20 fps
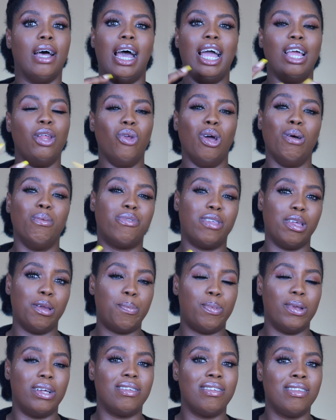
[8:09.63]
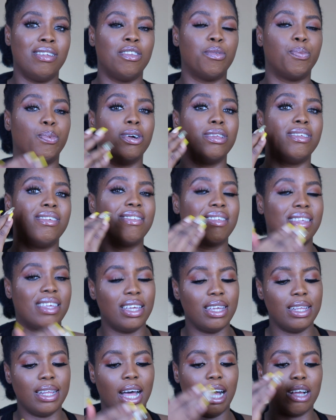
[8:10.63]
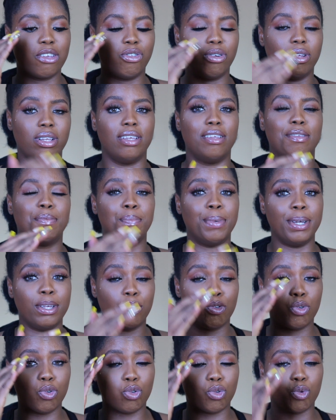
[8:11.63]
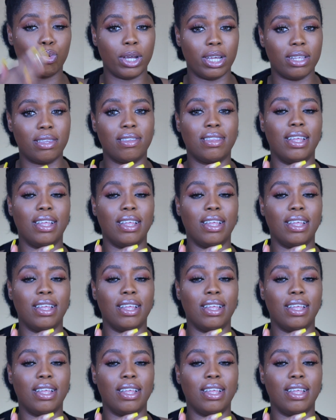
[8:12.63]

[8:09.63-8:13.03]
I know I'm saying plenty things, but the skin actually is meant to sweat.